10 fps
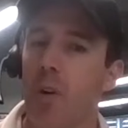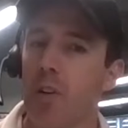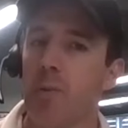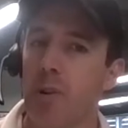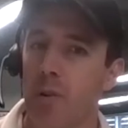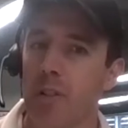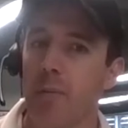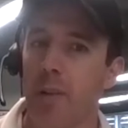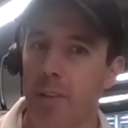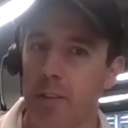true
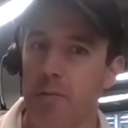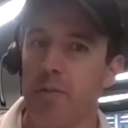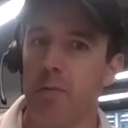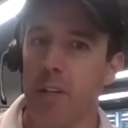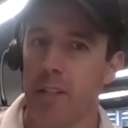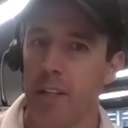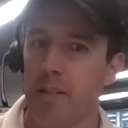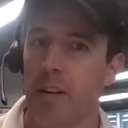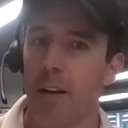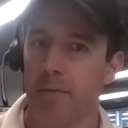entrepreneurship. Like this was
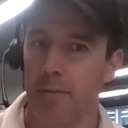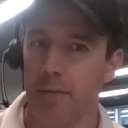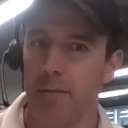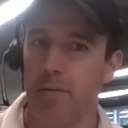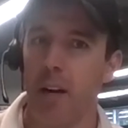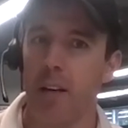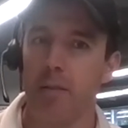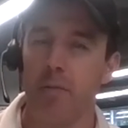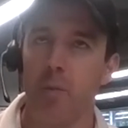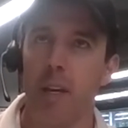risky stuff, right?